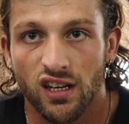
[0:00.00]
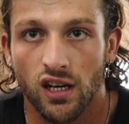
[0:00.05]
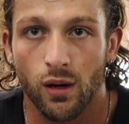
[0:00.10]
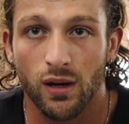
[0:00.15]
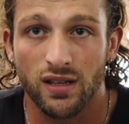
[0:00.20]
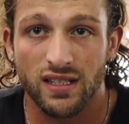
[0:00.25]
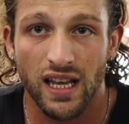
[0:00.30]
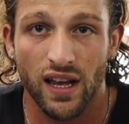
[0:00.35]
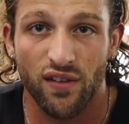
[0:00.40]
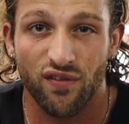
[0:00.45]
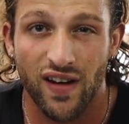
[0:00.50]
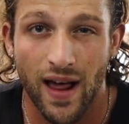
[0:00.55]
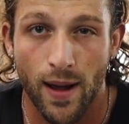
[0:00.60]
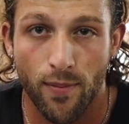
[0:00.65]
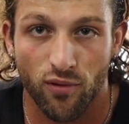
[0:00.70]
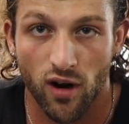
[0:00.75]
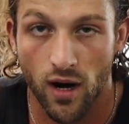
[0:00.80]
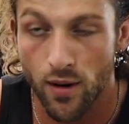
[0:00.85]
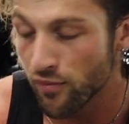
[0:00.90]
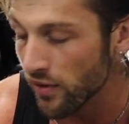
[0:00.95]
Now I say a
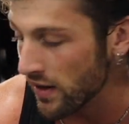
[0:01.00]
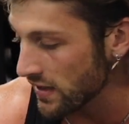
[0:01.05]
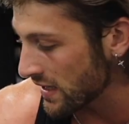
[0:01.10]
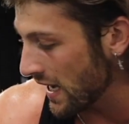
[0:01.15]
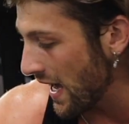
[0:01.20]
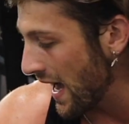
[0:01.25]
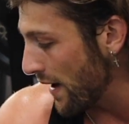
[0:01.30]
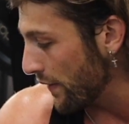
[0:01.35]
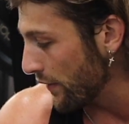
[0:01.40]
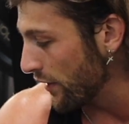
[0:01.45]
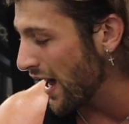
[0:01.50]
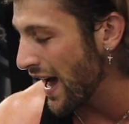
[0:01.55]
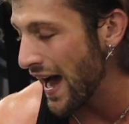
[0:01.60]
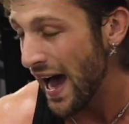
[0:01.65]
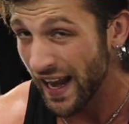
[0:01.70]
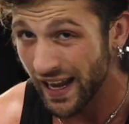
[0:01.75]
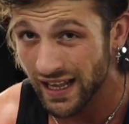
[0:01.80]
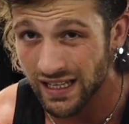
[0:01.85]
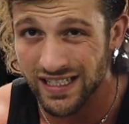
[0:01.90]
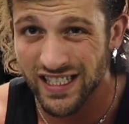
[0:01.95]
flat prime press, I have it
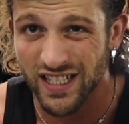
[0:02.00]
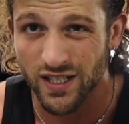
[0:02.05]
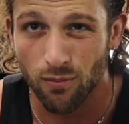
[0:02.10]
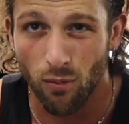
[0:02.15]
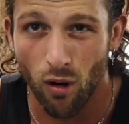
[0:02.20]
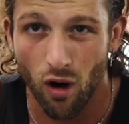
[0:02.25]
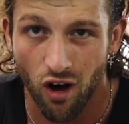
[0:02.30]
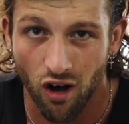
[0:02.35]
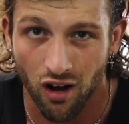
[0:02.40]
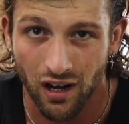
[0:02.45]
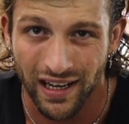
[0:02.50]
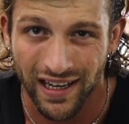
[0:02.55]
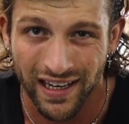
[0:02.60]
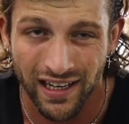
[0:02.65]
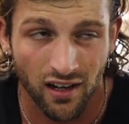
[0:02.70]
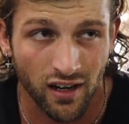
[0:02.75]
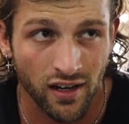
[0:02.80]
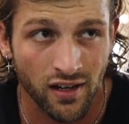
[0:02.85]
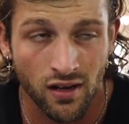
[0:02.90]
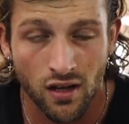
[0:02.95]
at a small
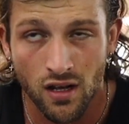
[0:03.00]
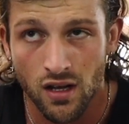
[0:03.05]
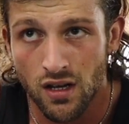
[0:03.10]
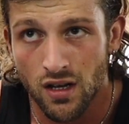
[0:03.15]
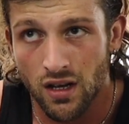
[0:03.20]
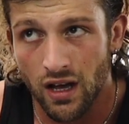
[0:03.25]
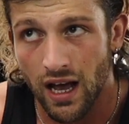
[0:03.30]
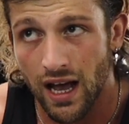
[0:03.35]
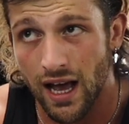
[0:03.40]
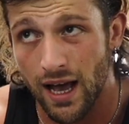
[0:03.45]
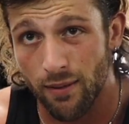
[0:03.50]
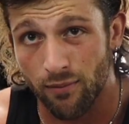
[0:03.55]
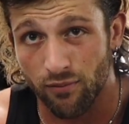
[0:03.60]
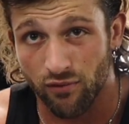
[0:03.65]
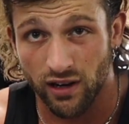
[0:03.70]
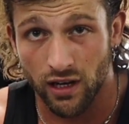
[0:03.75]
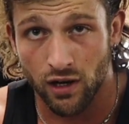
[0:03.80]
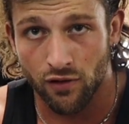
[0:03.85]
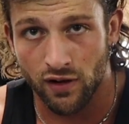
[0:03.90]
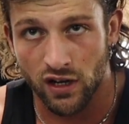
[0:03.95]
incline,
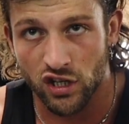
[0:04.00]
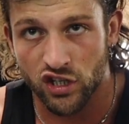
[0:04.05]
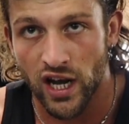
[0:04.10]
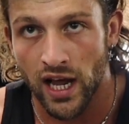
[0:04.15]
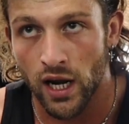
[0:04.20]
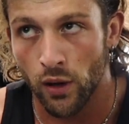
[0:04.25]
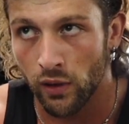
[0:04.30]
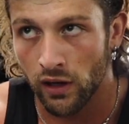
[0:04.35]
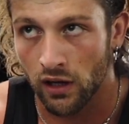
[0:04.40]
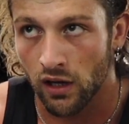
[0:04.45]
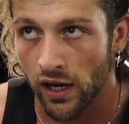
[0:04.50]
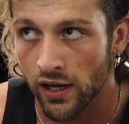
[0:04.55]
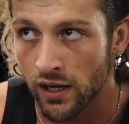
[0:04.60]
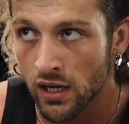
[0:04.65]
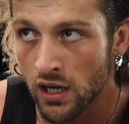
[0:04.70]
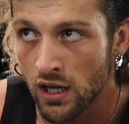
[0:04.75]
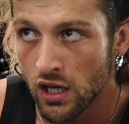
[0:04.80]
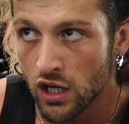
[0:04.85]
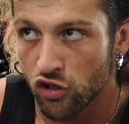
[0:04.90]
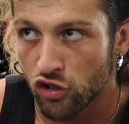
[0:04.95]
really shallow incline,
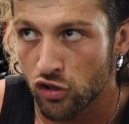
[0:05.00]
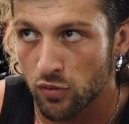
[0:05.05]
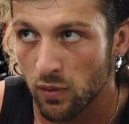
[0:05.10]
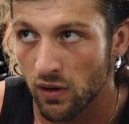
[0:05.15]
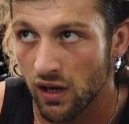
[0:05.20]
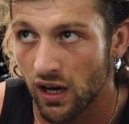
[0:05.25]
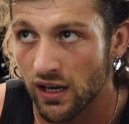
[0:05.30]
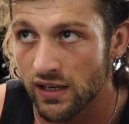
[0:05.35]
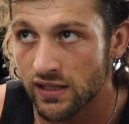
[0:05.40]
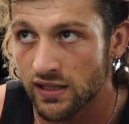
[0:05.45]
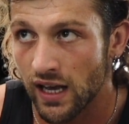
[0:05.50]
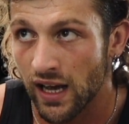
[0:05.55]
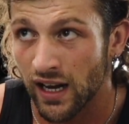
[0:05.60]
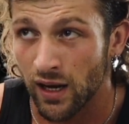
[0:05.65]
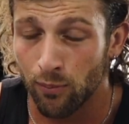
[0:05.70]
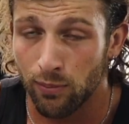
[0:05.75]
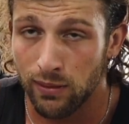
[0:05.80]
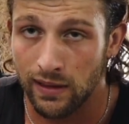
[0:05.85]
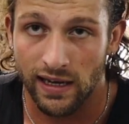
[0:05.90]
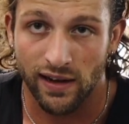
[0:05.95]
just because a
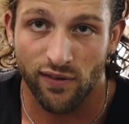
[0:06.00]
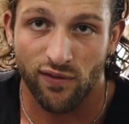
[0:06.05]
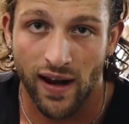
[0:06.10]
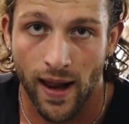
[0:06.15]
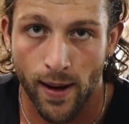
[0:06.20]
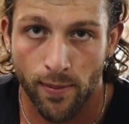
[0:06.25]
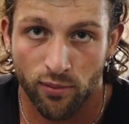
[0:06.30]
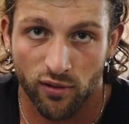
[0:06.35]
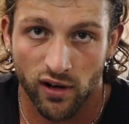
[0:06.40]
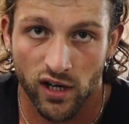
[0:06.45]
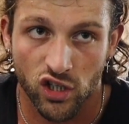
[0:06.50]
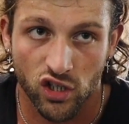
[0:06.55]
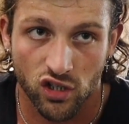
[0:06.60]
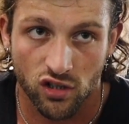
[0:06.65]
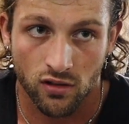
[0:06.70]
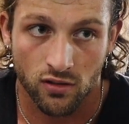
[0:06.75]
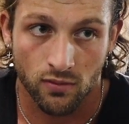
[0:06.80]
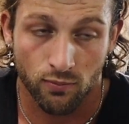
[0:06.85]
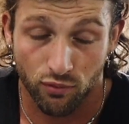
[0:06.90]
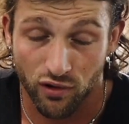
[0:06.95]
complete flat
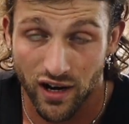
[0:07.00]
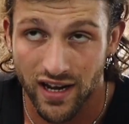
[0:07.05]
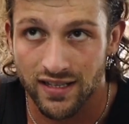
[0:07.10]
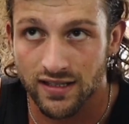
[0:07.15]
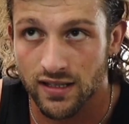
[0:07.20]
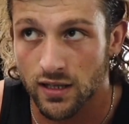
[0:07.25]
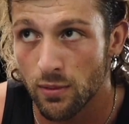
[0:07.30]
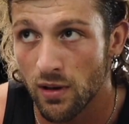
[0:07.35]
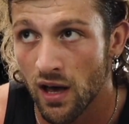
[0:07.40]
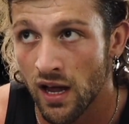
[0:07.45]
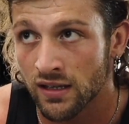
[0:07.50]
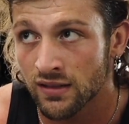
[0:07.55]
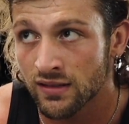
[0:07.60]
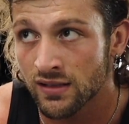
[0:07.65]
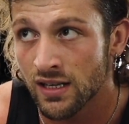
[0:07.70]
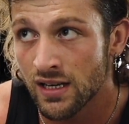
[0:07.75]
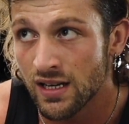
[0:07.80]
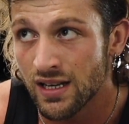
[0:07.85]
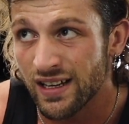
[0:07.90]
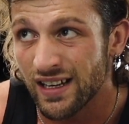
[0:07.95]
press, to be honest,
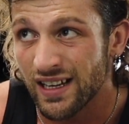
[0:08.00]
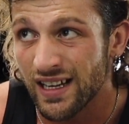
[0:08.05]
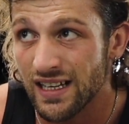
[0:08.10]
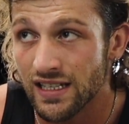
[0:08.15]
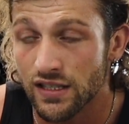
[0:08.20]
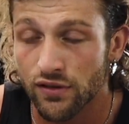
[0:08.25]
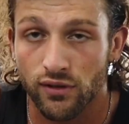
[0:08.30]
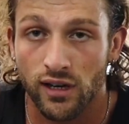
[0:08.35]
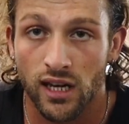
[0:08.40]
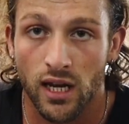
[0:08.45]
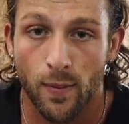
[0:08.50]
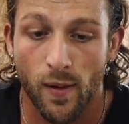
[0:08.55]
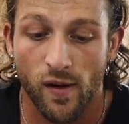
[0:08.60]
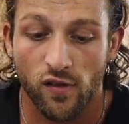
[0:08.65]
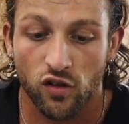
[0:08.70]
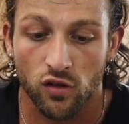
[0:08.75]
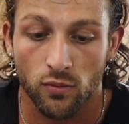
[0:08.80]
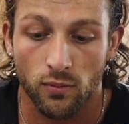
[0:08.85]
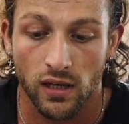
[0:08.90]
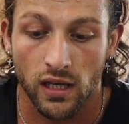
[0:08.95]
isn't really the
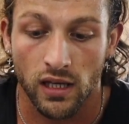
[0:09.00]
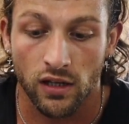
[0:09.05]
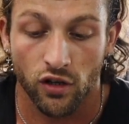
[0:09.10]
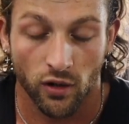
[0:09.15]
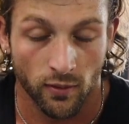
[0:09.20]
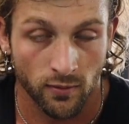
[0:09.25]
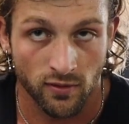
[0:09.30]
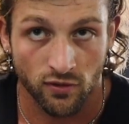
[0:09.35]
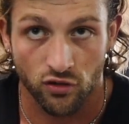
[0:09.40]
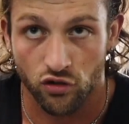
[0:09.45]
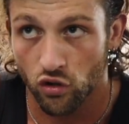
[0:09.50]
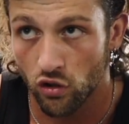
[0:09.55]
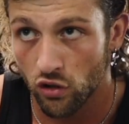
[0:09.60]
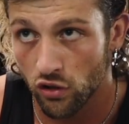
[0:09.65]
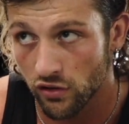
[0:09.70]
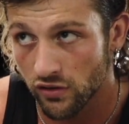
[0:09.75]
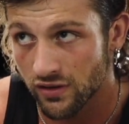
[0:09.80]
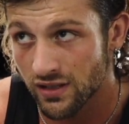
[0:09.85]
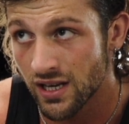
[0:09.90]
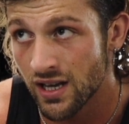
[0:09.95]
best for me in terms of
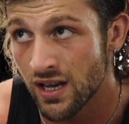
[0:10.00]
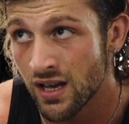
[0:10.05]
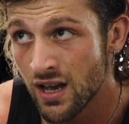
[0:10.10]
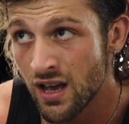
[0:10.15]
shoulders.